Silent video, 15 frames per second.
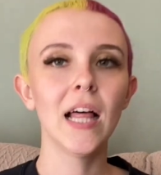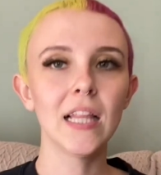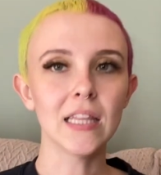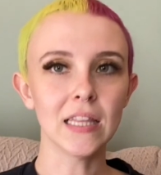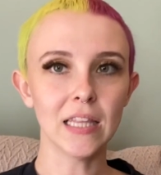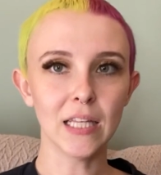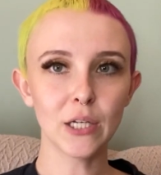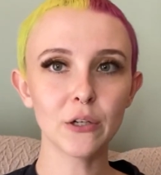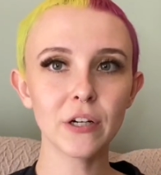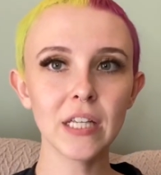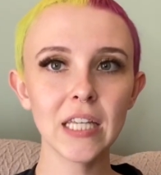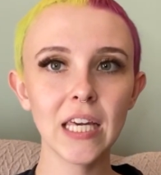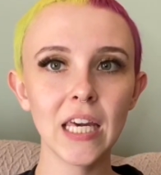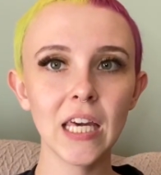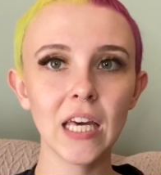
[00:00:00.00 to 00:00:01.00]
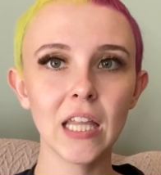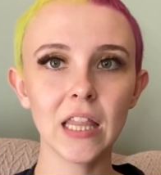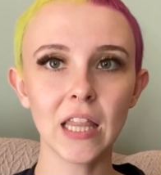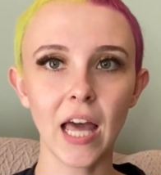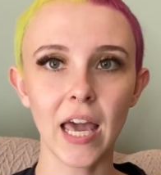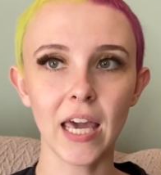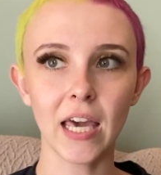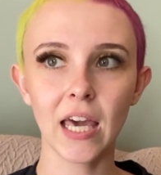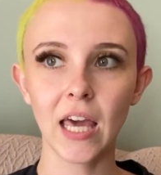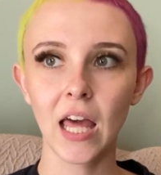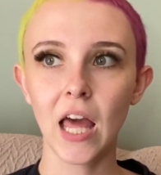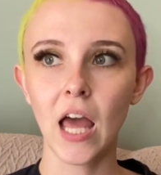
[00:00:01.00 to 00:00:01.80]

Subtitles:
Literally, like,